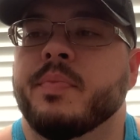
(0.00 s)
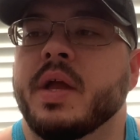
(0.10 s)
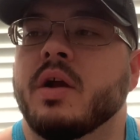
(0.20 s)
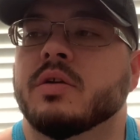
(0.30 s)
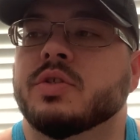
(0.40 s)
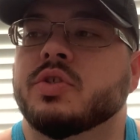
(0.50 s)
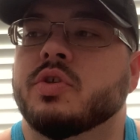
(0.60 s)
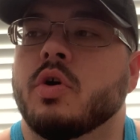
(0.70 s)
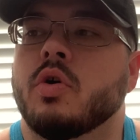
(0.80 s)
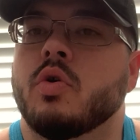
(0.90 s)
They are
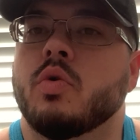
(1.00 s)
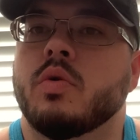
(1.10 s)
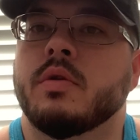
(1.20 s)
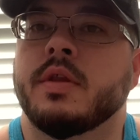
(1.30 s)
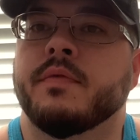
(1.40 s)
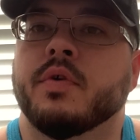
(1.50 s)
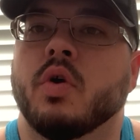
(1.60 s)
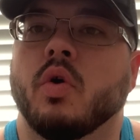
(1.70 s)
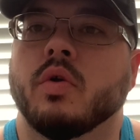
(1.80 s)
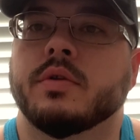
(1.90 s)
so
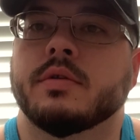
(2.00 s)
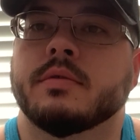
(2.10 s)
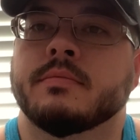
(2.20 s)
difficult